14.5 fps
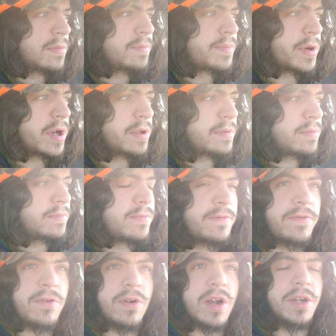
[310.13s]
But
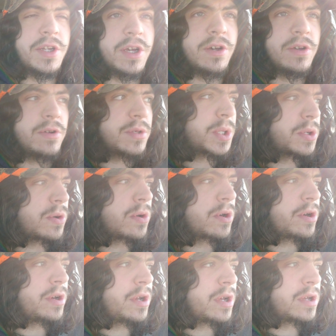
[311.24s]
before I tell you the
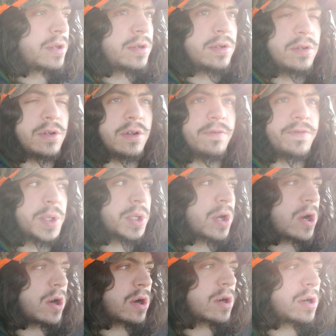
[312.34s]
story of this
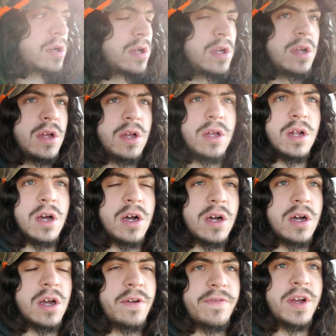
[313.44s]
car,
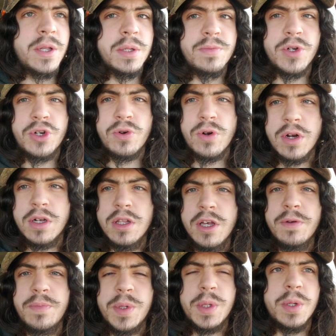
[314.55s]
I've got some short
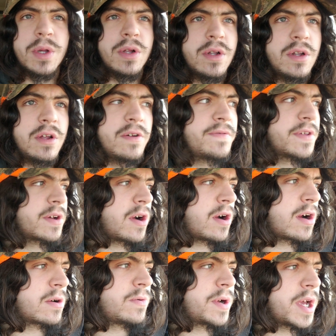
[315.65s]
clips of the
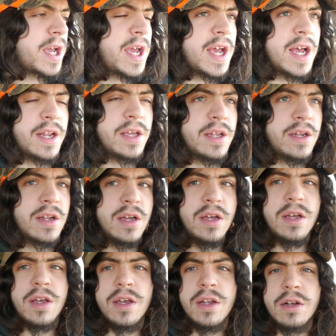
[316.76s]
car when I had it
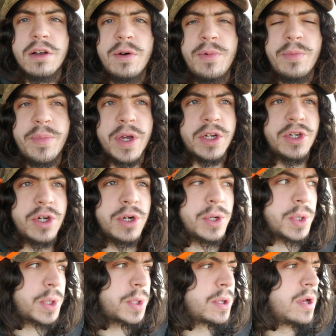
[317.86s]
and a couple
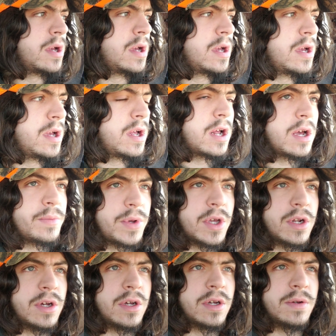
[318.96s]
pictures. I'm
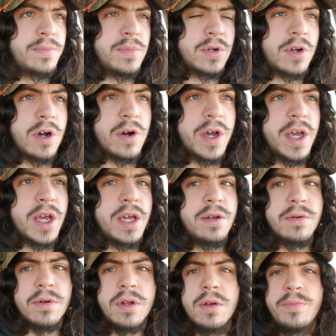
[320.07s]
gonna go ahead
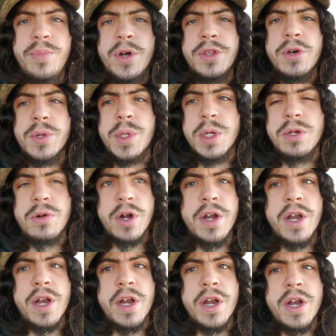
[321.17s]
and put those in
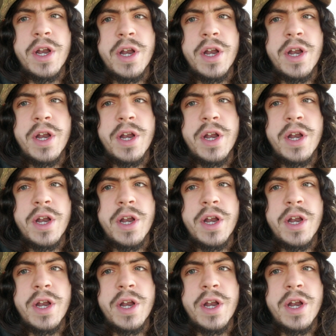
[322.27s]
right now.